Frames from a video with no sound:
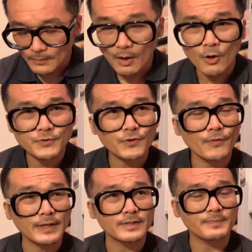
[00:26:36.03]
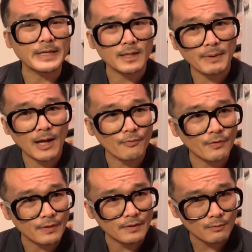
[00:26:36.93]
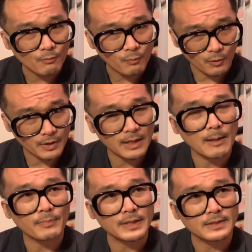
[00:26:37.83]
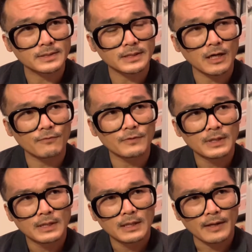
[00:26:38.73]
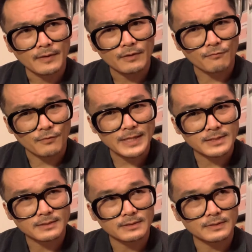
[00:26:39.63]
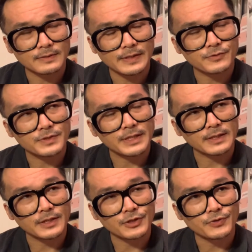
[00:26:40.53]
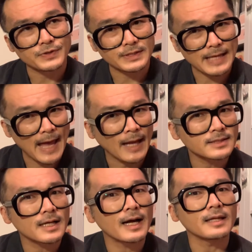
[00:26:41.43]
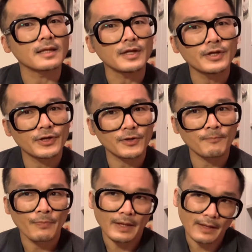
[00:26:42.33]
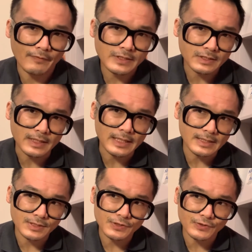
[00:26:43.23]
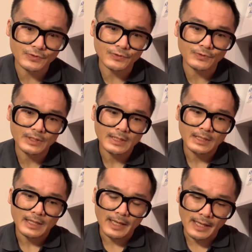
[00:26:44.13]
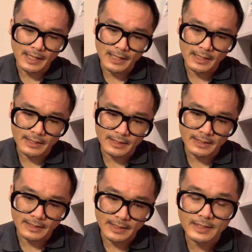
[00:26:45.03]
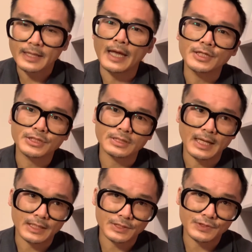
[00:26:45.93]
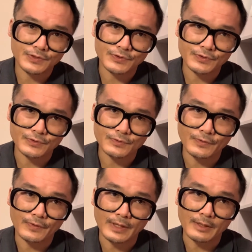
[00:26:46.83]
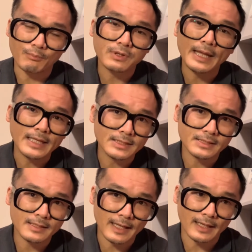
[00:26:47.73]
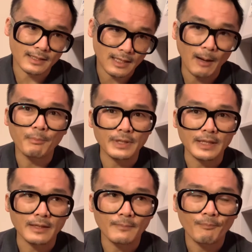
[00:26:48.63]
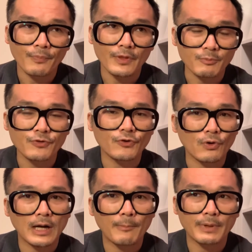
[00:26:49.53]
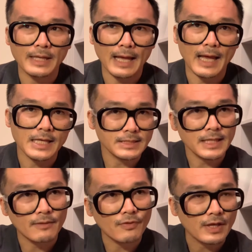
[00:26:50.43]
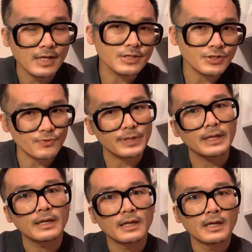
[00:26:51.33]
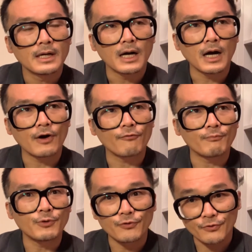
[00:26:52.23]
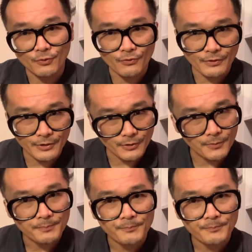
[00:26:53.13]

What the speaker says: Also, they speak about the work company itself. I think the phrase interestingly used is anti-linear, and this leads to an indication as to the place that company, the musical company, has in the history of musical theater